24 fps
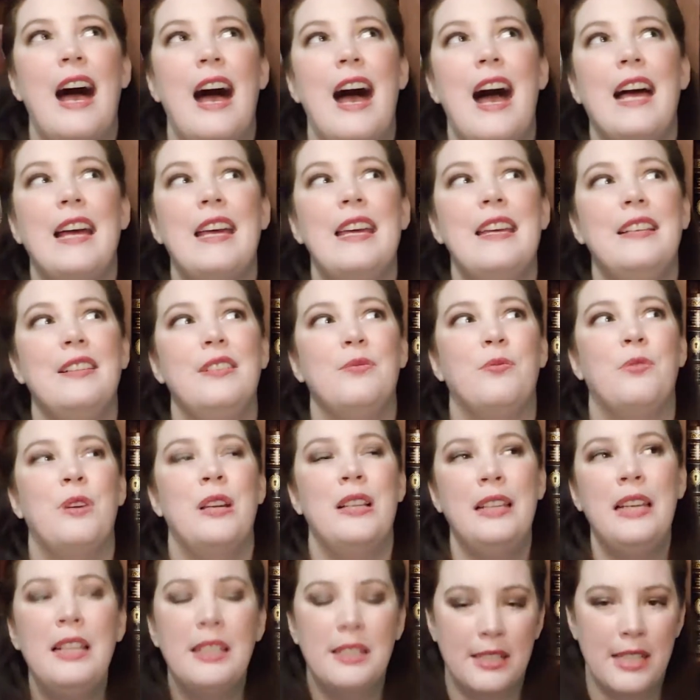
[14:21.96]
I
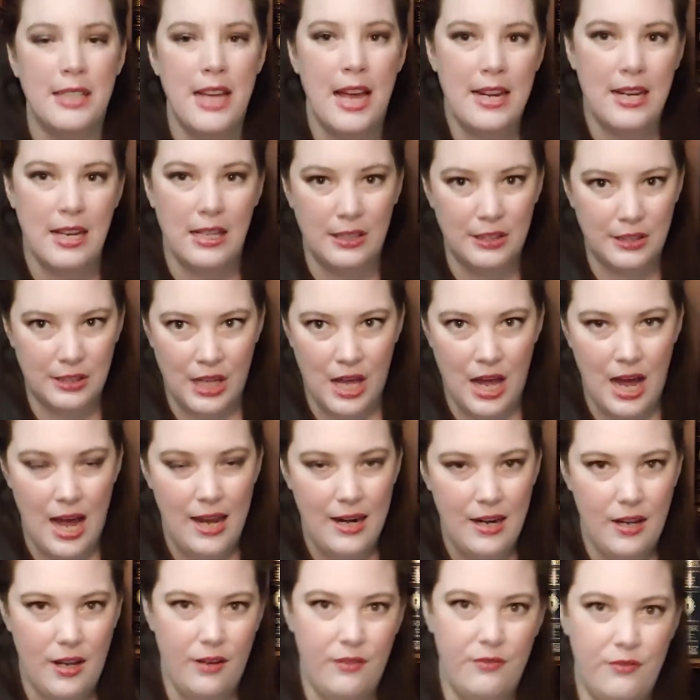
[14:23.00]
really like a
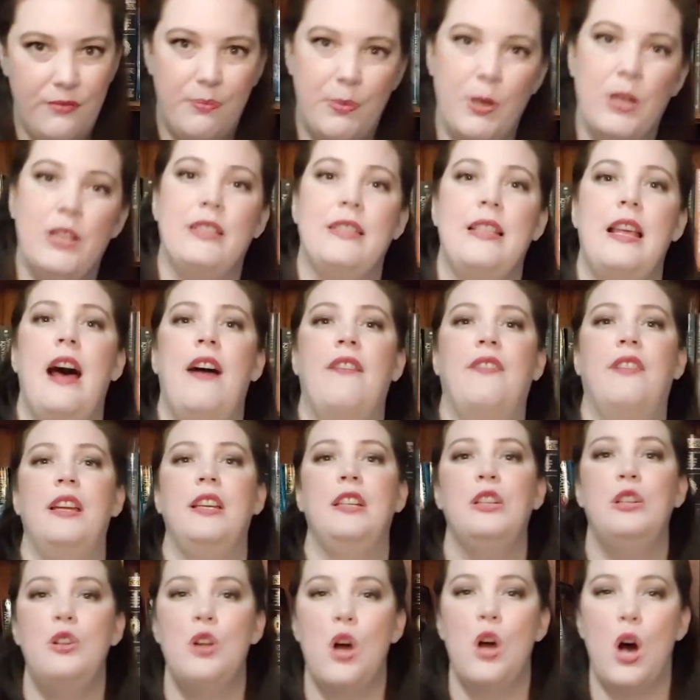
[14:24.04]
lot of books that have
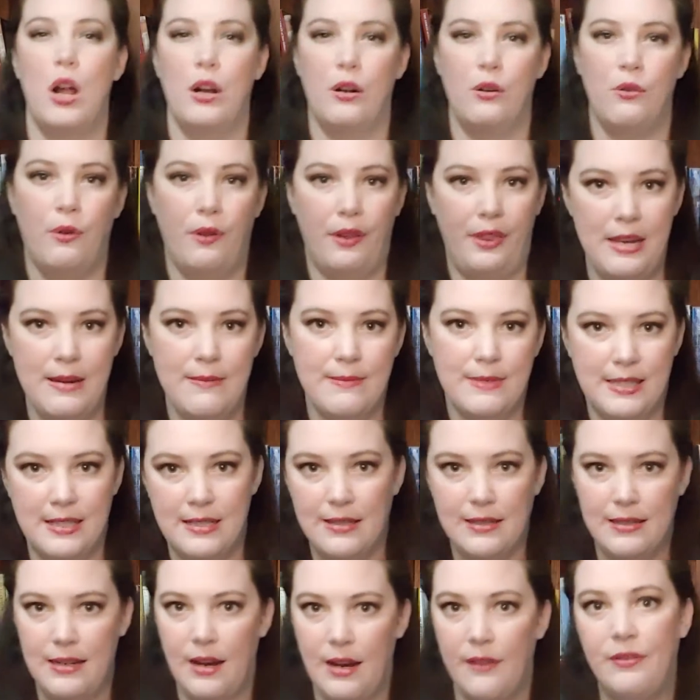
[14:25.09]
like nautical themes
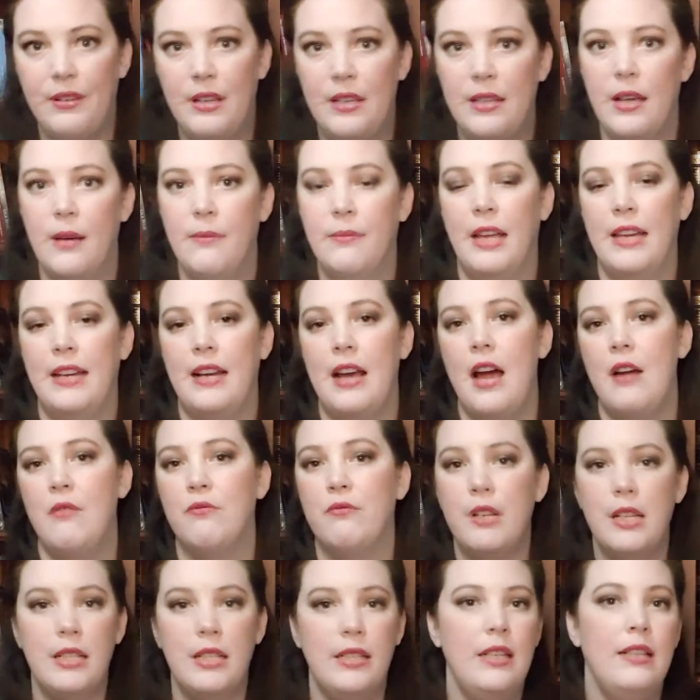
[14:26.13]
and stuff in them. Like I
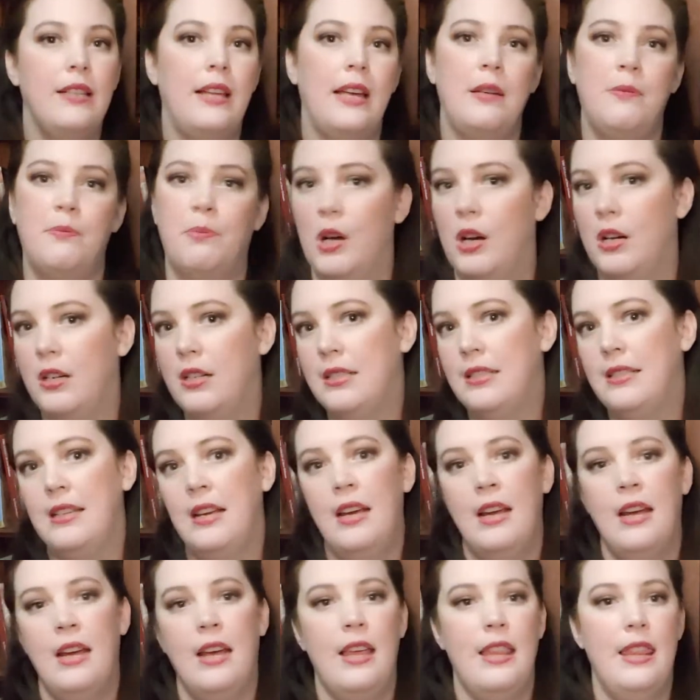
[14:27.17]
really like books
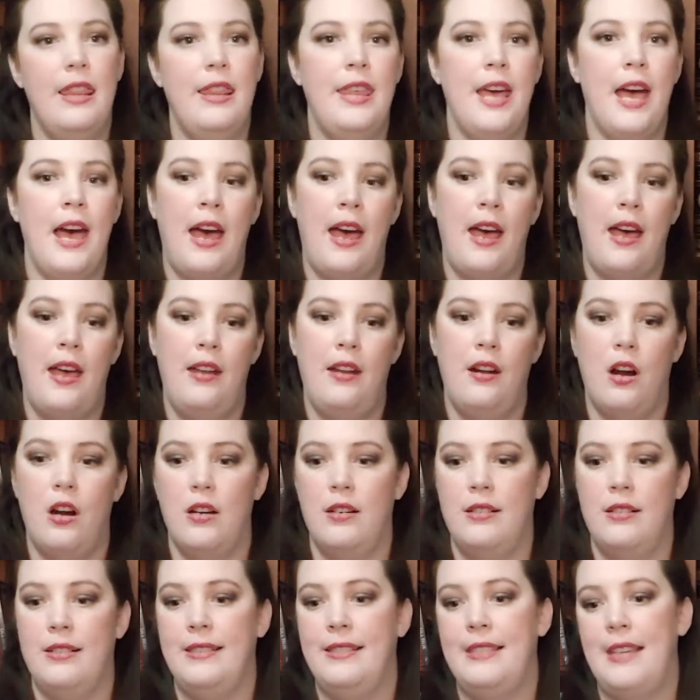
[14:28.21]
that
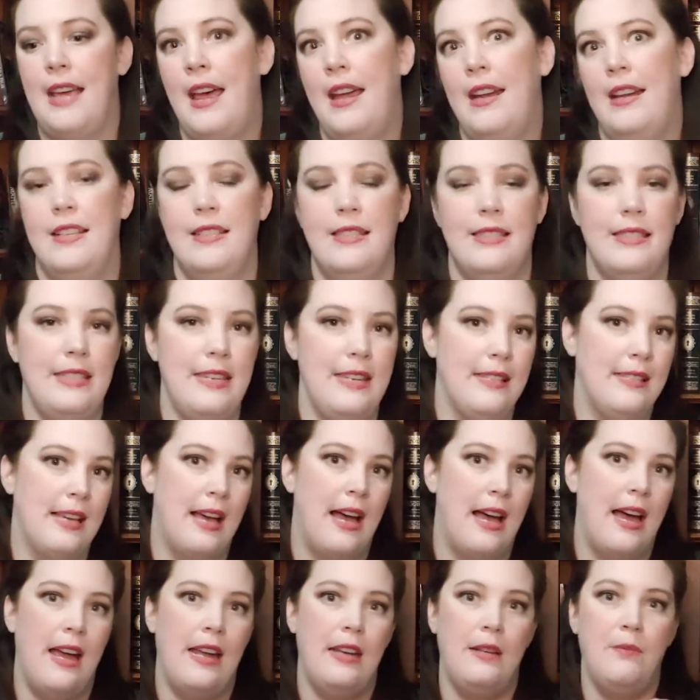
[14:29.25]
are set in
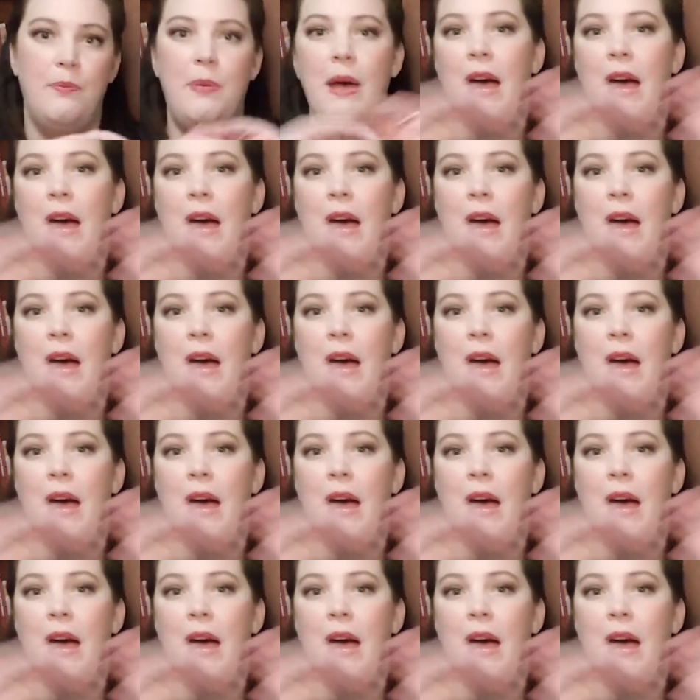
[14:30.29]
seaside